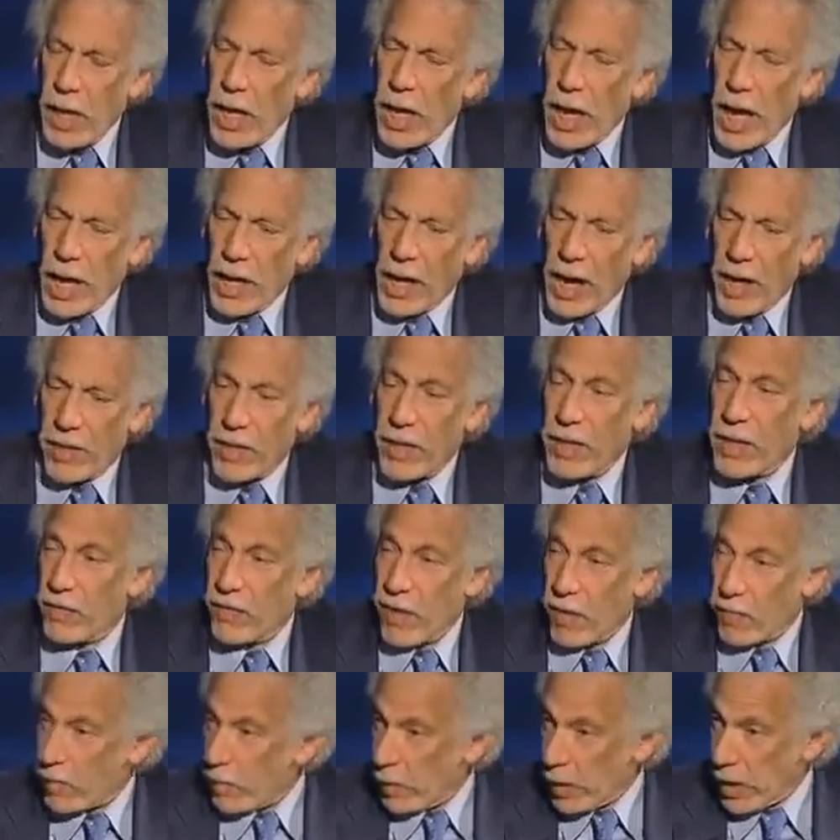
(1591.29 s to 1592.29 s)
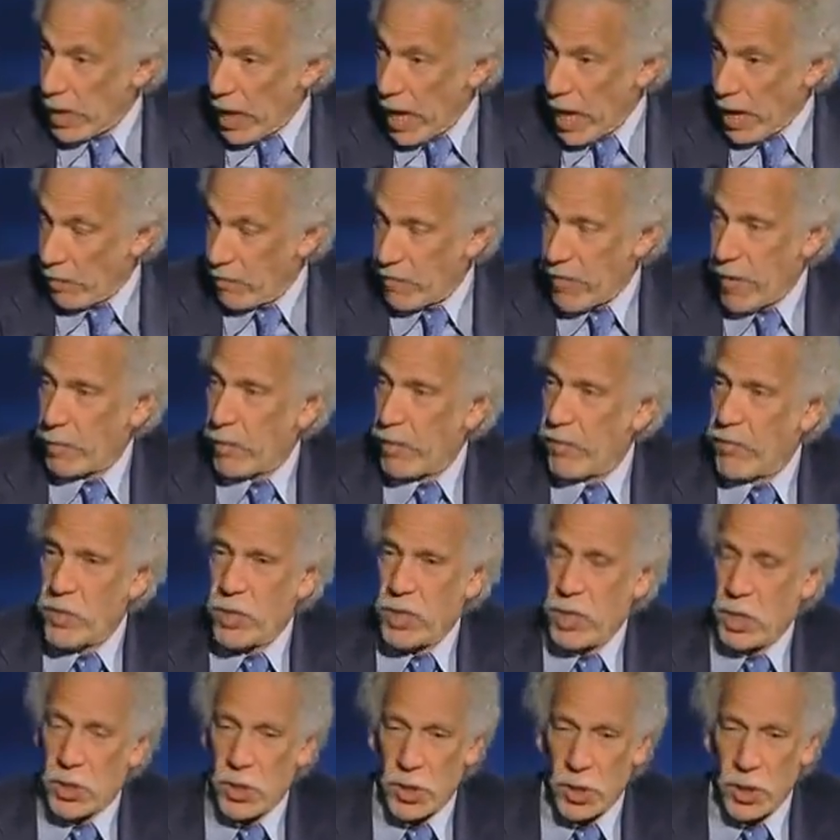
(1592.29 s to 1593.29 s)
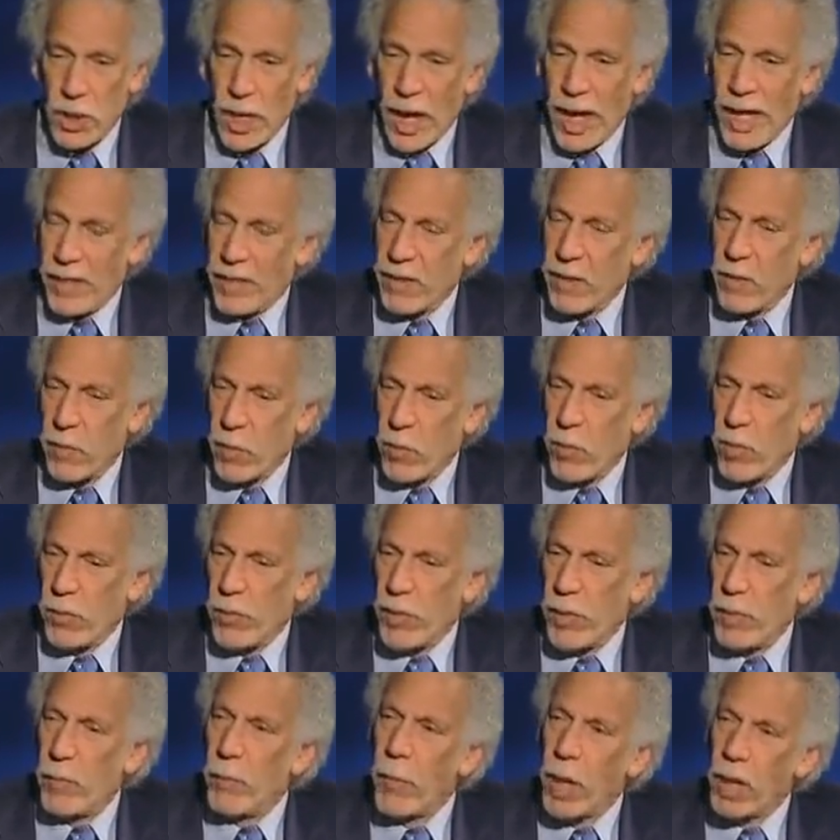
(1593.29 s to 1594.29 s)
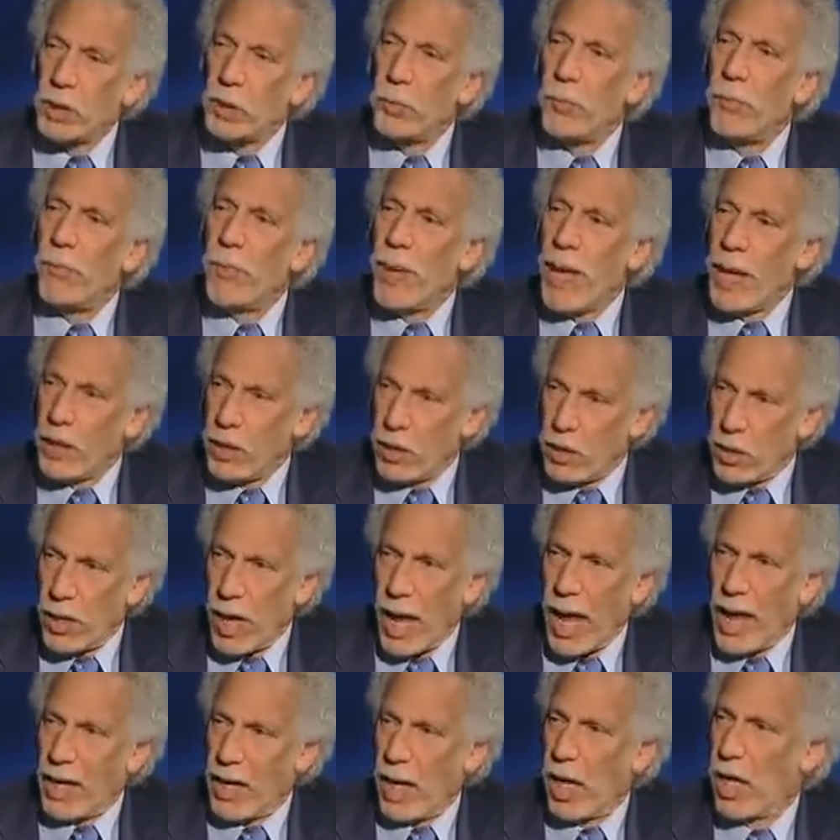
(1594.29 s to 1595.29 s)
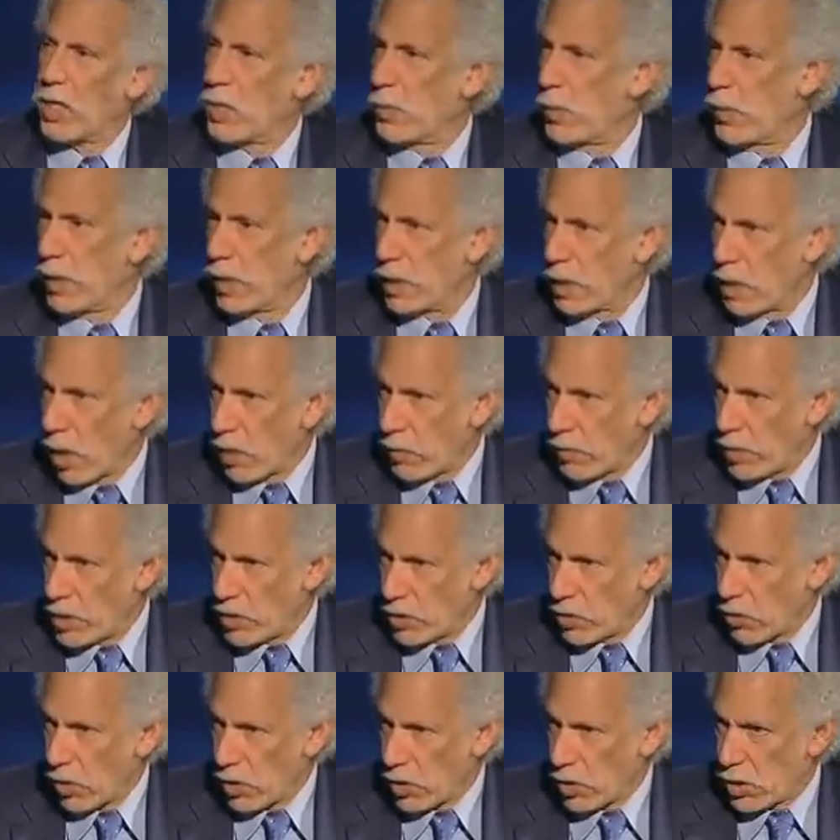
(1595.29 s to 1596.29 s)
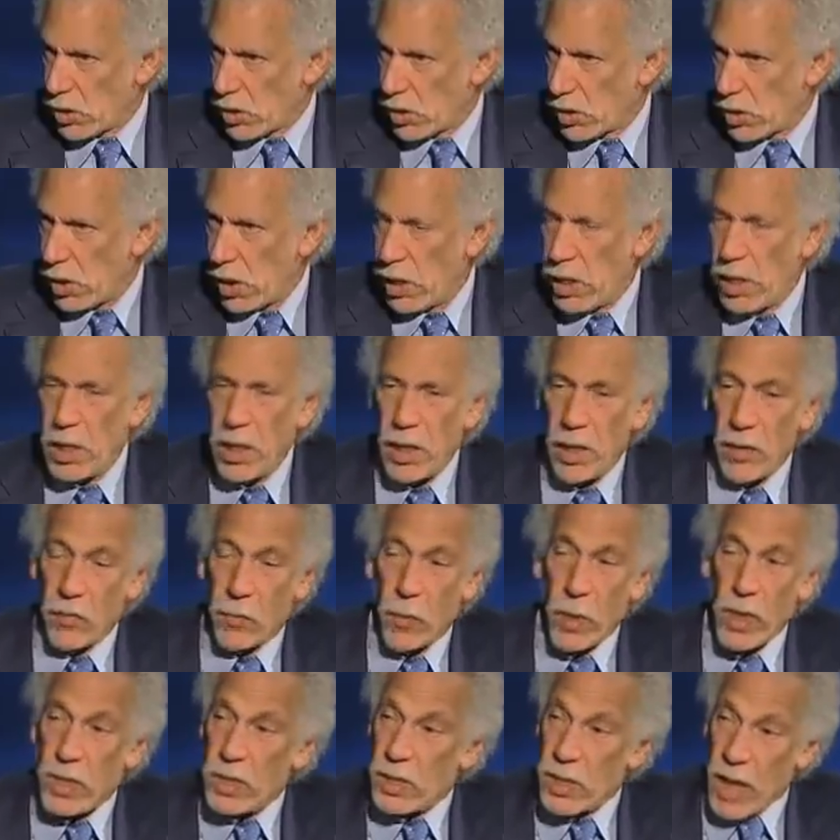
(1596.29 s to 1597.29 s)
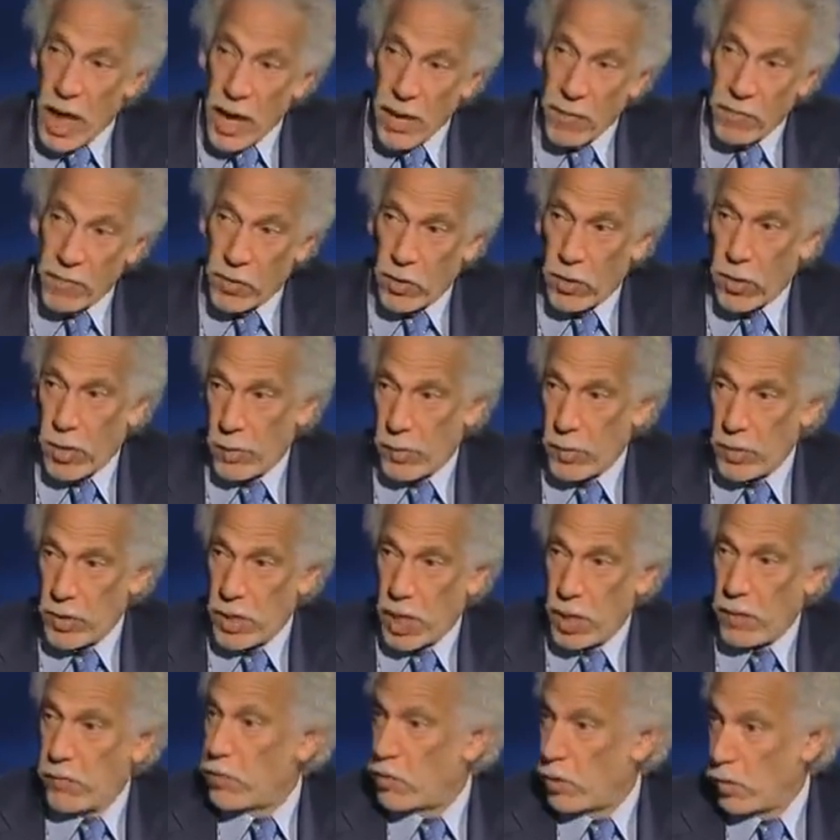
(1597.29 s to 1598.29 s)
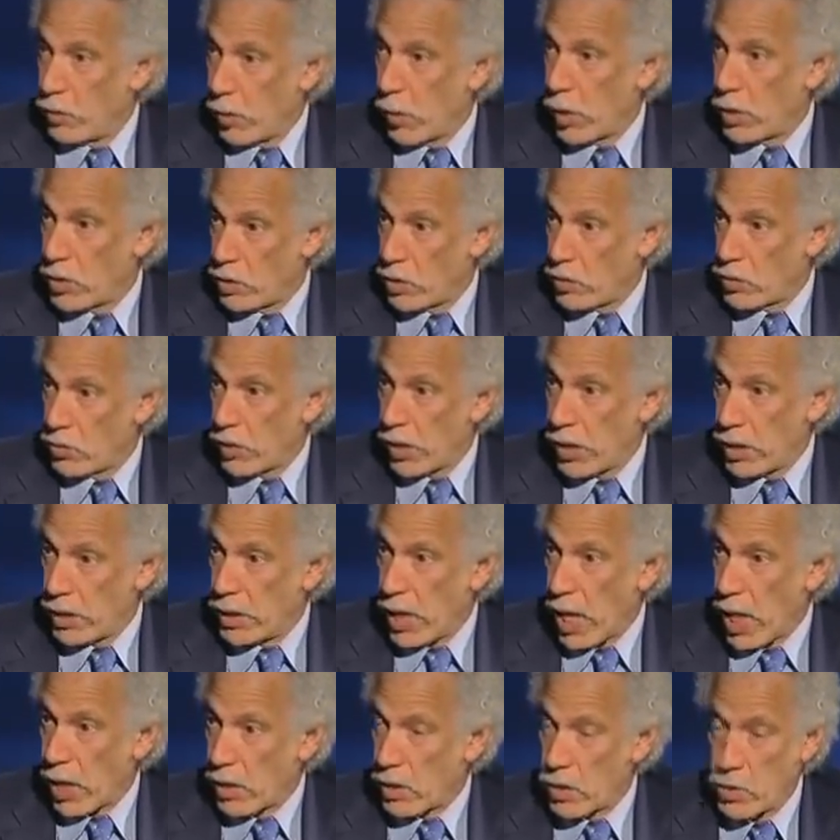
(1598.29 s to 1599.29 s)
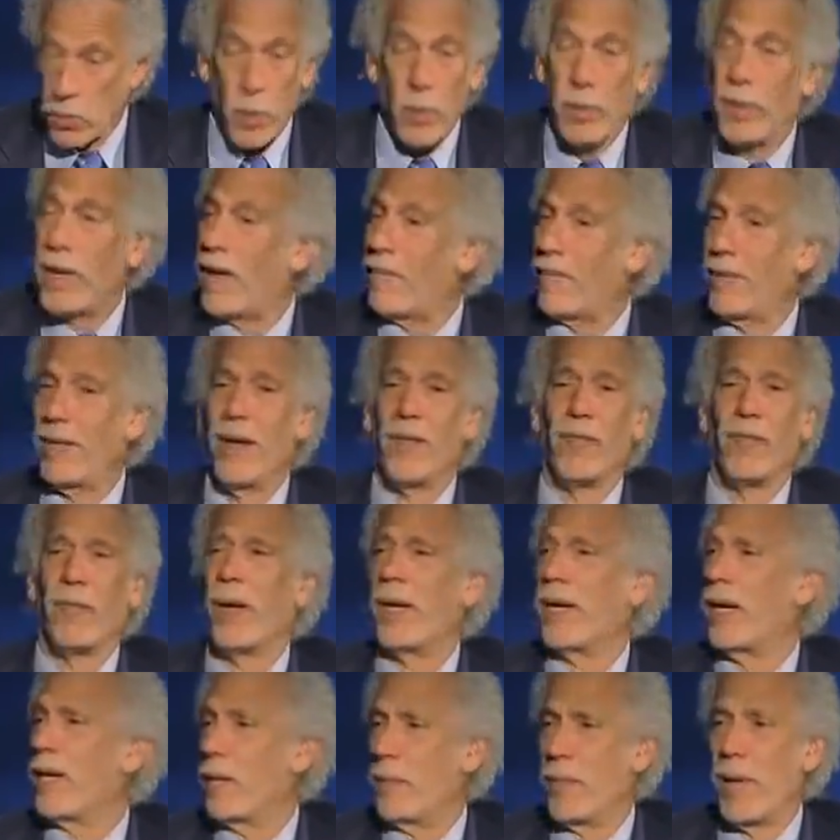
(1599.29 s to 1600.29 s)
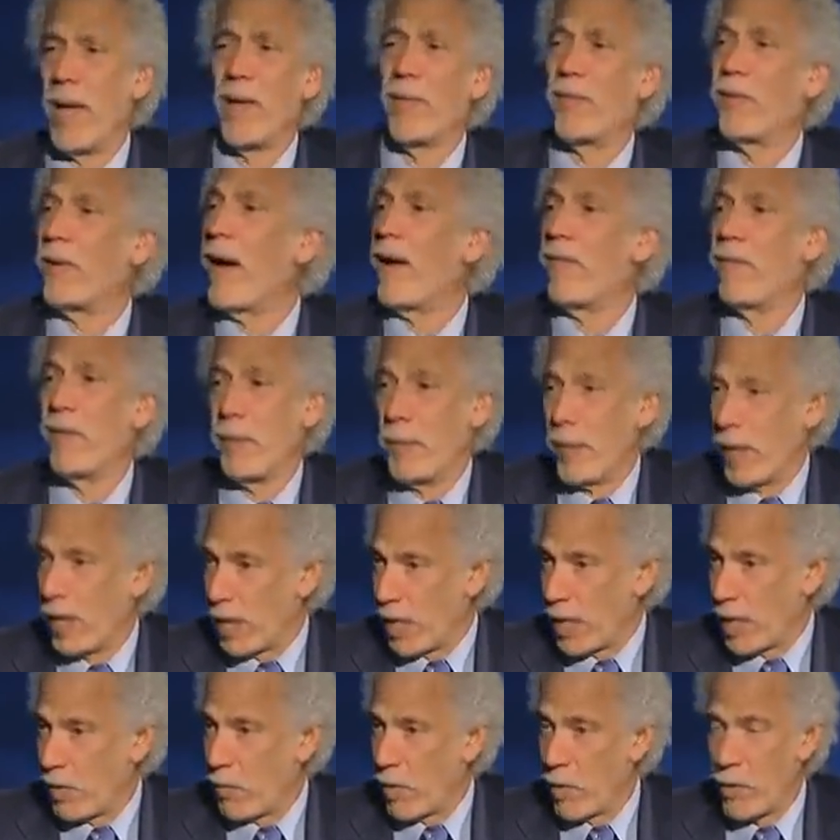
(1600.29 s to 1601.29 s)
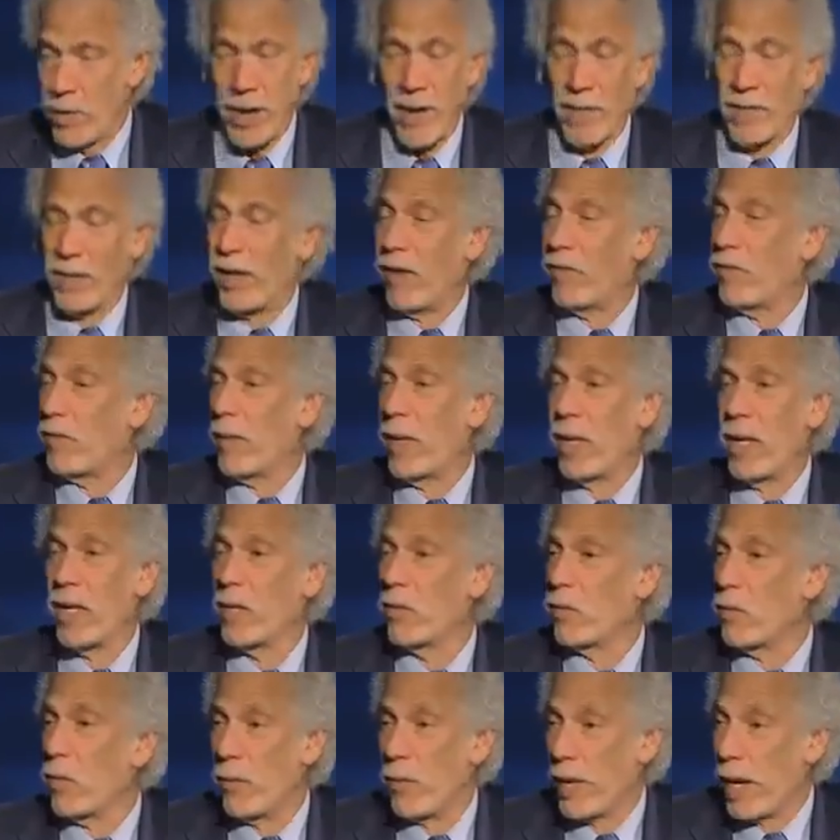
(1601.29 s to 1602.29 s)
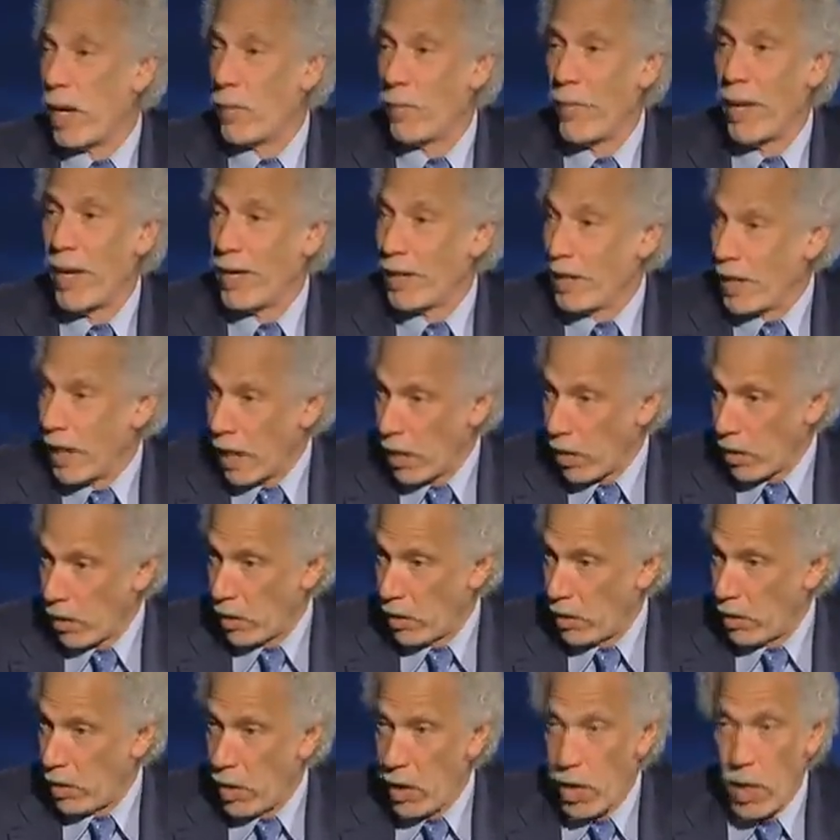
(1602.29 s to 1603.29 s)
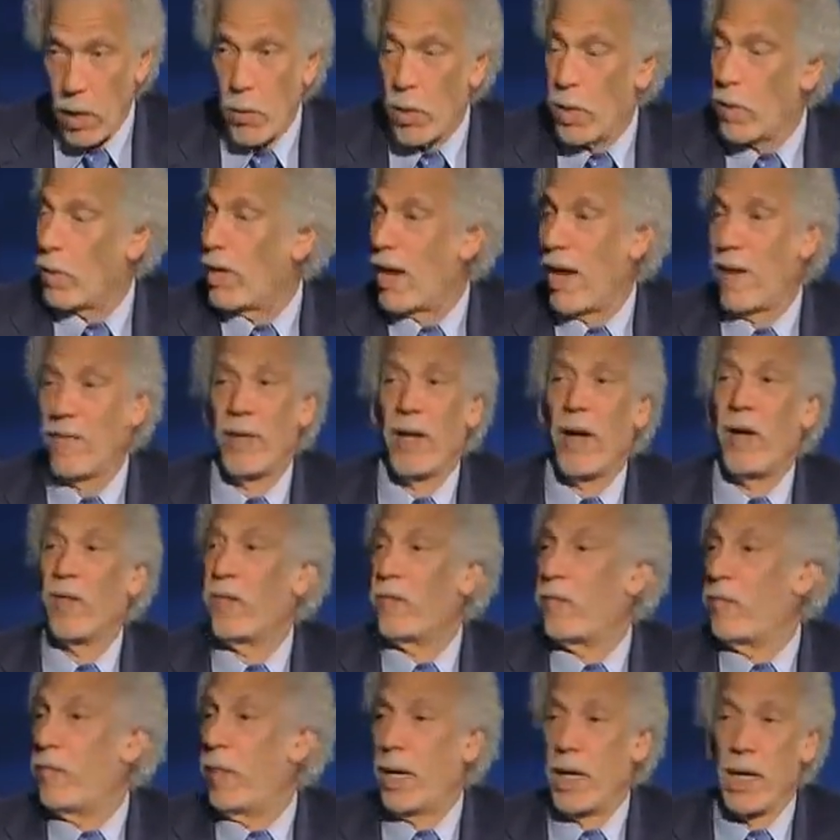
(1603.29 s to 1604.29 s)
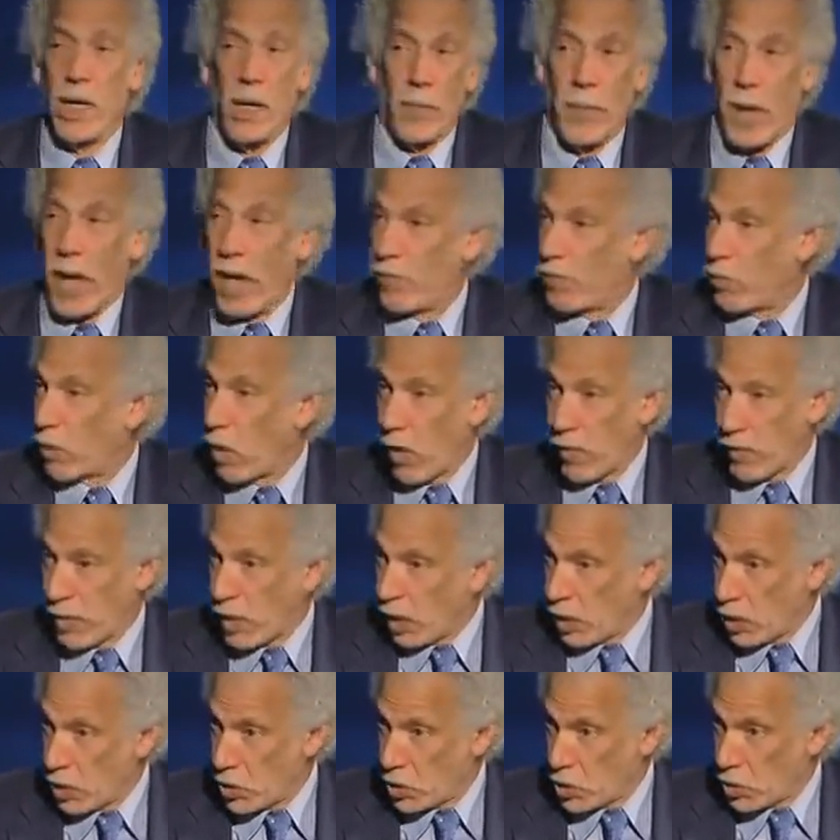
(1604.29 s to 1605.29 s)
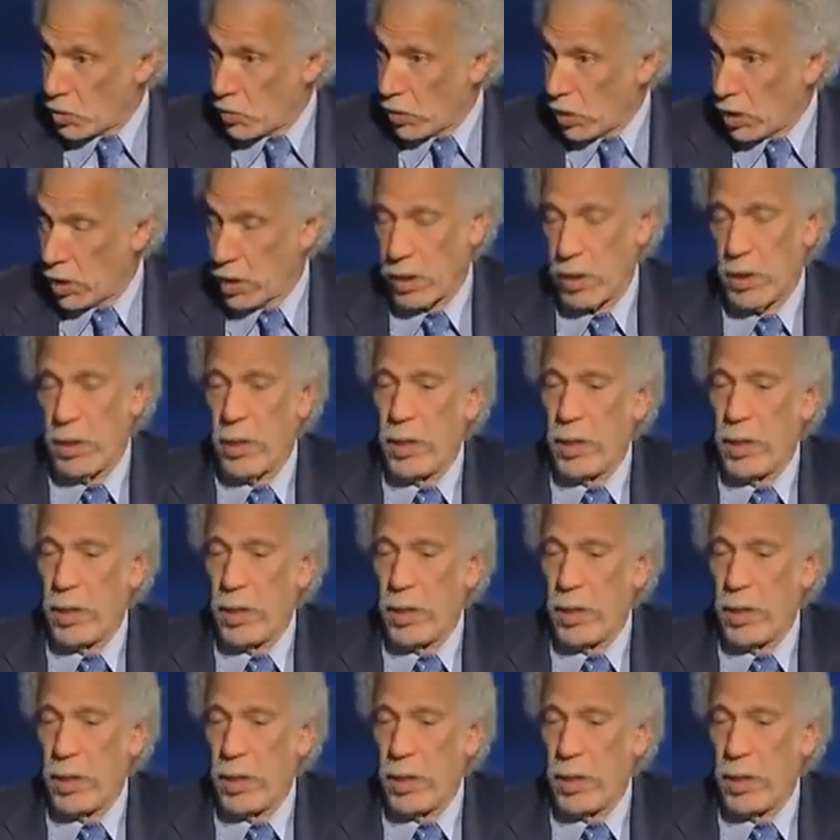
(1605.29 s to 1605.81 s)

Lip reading: And I think if everybody had a family physician, I think we would be much better at husbanding our resources. If we save 30% of $2.2 trillion, we would have enough money to pay for everybody. We would have enough money to repair Medicare. We would have enough money to pay for all the uninsured.